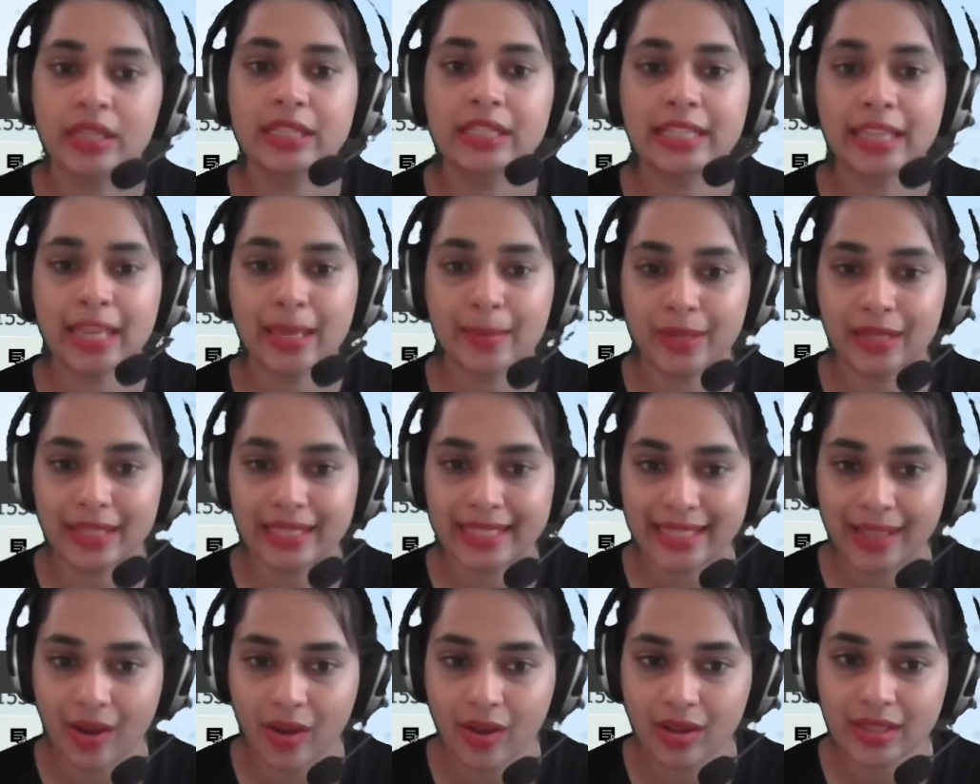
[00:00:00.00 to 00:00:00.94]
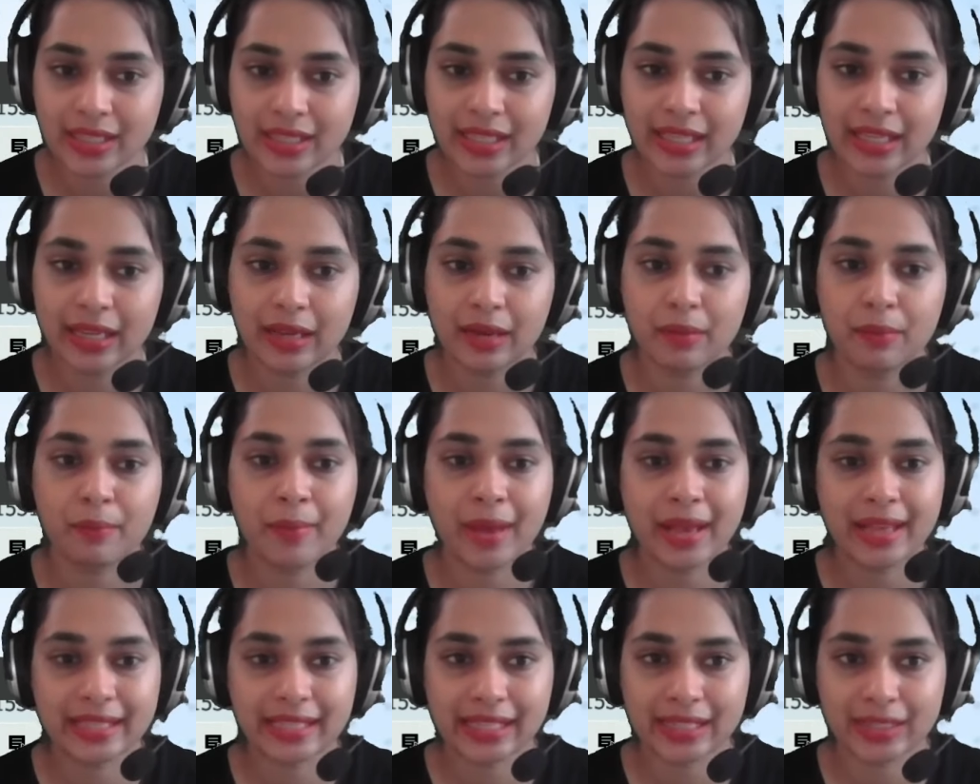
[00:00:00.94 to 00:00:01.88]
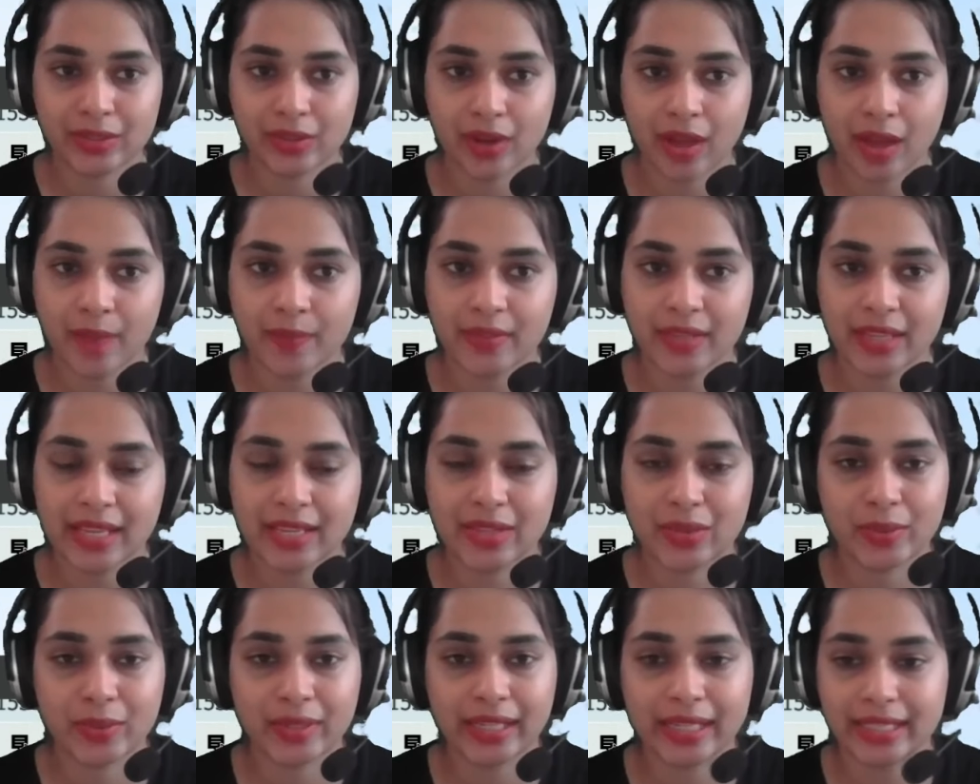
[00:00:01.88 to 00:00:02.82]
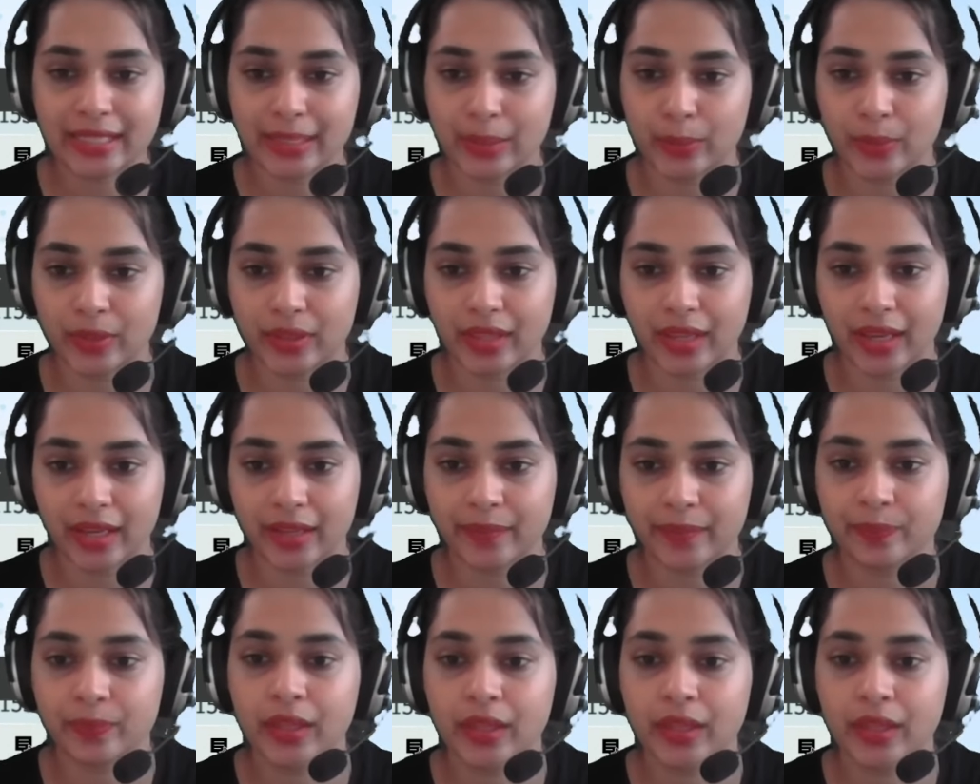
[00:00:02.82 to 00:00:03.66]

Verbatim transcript: Table salt, muscle cramps is related with that.